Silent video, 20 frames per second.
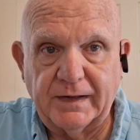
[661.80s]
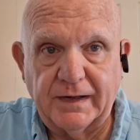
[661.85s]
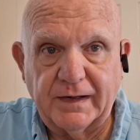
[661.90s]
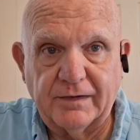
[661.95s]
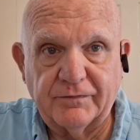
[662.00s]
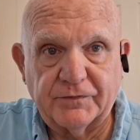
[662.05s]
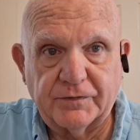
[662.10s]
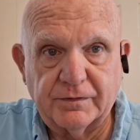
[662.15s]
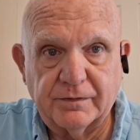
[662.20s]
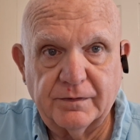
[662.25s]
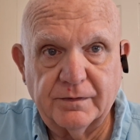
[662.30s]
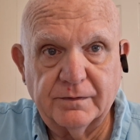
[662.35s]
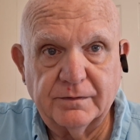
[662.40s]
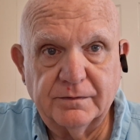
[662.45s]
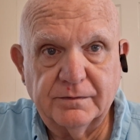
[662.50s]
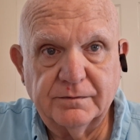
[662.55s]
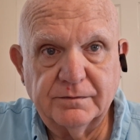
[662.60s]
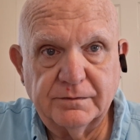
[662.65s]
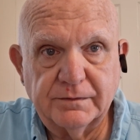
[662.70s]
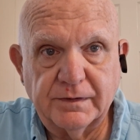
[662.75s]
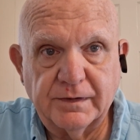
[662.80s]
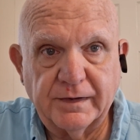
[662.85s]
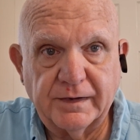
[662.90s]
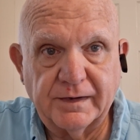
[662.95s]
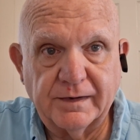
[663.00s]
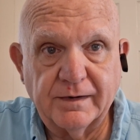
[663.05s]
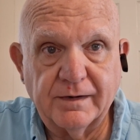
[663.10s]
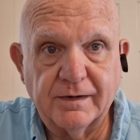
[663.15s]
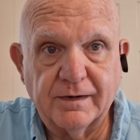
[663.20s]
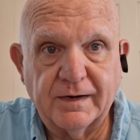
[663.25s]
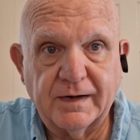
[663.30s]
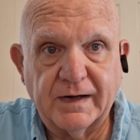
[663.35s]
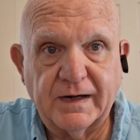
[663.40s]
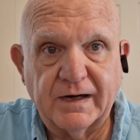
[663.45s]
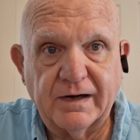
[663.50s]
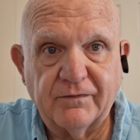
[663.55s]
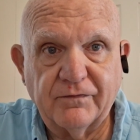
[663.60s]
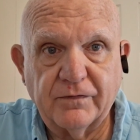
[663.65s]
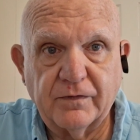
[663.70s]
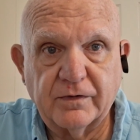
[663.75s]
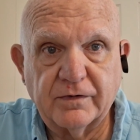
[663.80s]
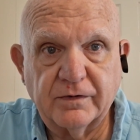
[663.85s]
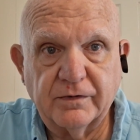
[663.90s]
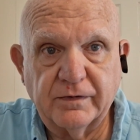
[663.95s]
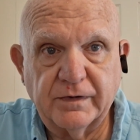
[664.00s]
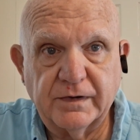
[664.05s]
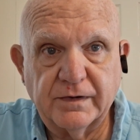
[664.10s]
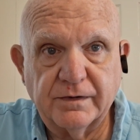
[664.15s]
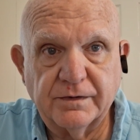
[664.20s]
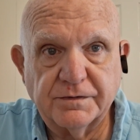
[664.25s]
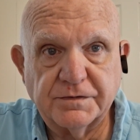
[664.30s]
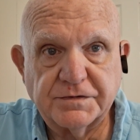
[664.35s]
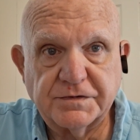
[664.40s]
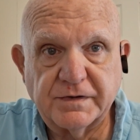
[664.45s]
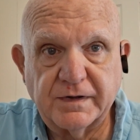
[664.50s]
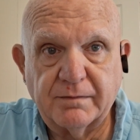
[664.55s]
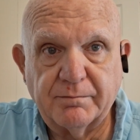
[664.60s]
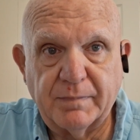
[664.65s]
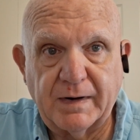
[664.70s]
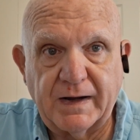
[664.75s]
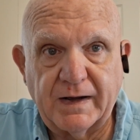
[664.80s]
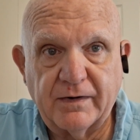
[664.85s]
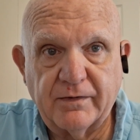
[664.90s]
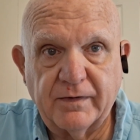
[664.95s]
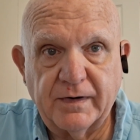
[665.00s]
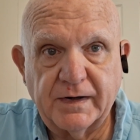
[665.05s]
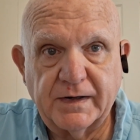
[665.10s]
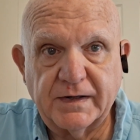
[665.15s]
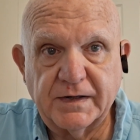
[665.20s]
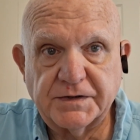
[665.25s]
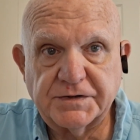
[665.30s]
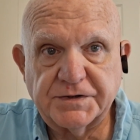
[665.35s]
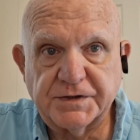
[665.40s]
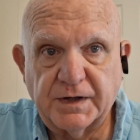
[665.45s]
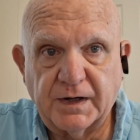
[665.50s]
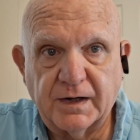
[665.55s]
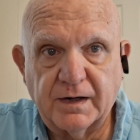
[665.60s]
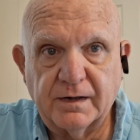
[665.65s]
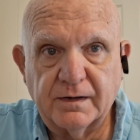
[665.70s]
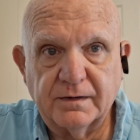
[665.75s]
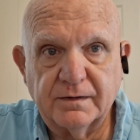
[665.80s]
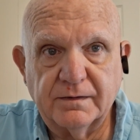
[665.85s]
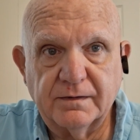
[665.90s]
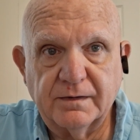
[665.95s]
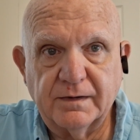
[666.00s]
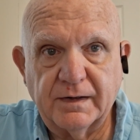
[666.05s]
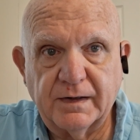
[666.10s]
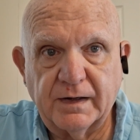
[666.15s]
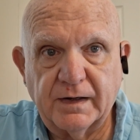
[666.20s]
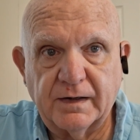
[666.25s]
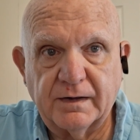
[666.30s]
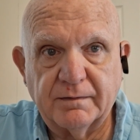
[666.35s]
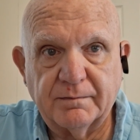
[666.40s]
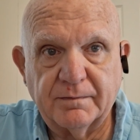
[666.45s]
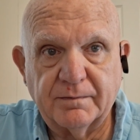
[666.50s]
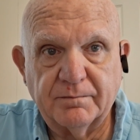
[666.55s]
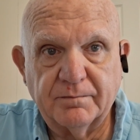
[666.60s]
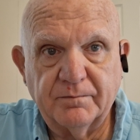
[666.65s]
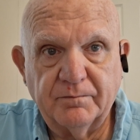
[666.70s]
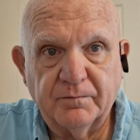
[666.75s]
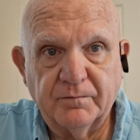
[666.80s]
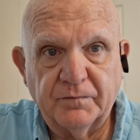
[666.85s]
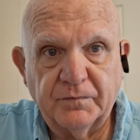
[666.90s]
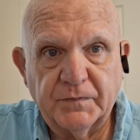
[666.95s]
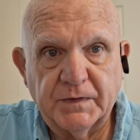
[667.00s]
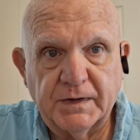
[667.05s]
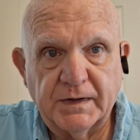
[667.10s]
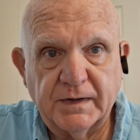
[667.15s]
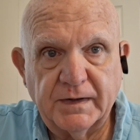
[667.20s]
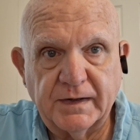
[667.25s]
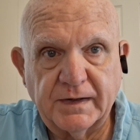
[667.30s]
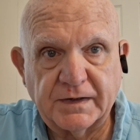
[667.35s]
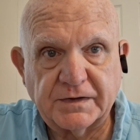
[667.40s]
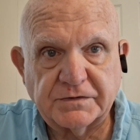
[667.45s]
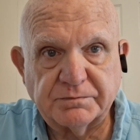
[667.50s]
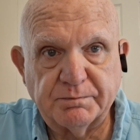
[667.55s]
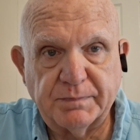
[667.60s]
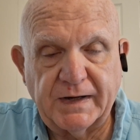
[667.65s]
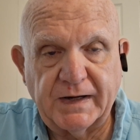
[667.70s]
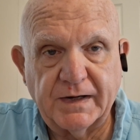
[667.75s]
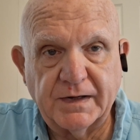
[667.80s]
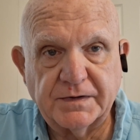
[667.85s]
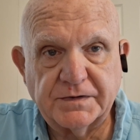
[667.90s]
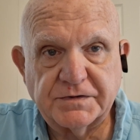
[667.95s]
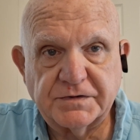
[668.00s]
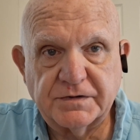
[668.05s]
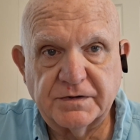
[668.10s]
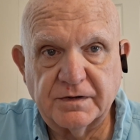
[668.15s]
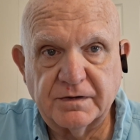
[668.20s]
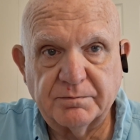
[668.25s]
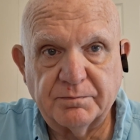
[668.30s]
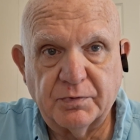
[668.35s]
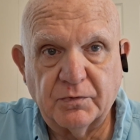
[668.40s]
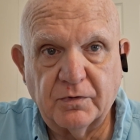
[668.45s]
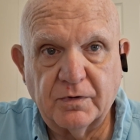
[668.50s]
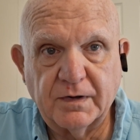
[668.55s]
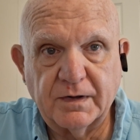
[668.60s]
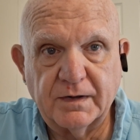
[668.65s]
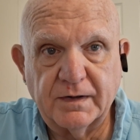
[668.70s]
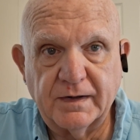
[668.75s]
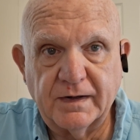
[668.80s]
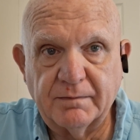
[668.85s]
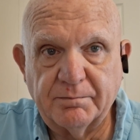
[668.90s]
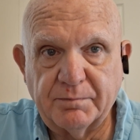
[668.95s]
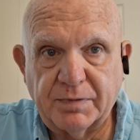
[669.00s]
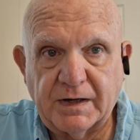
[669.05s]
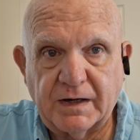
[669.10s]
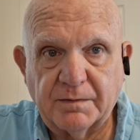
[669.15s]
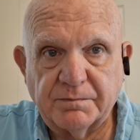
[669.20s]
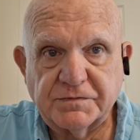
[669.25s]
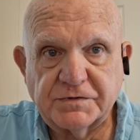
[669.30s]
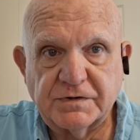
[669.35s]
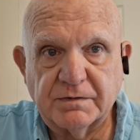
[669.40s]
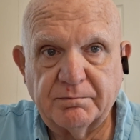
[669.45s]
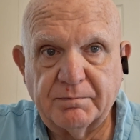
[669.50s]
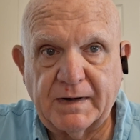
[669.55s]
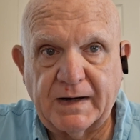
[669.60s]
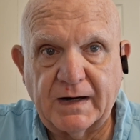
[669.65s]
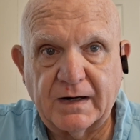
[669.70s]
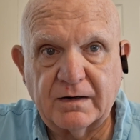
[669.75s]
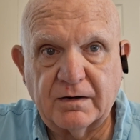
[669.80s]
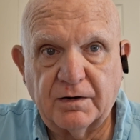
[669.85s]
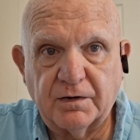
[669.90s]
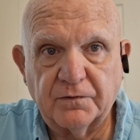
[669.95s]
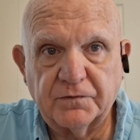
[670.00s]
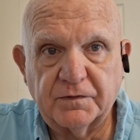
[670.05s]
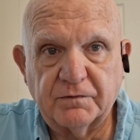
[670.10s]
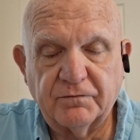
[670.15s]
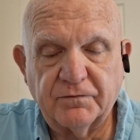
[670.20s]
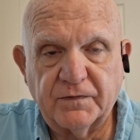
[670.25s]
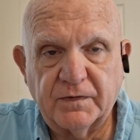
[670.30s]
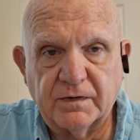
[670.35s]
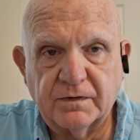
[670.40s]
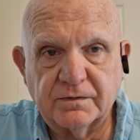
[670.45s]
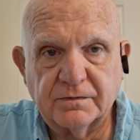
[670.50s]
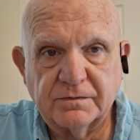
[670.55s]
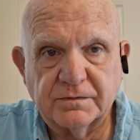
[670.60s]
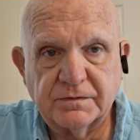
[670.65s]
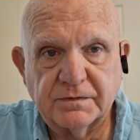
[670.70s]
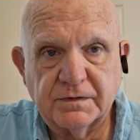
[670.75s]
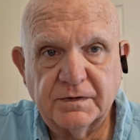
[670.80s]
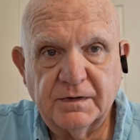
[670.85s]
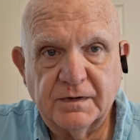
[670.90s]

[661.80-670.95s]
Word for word: after a year and a half or two years, their battery gets hot and expands to the point it pops the back off the phones,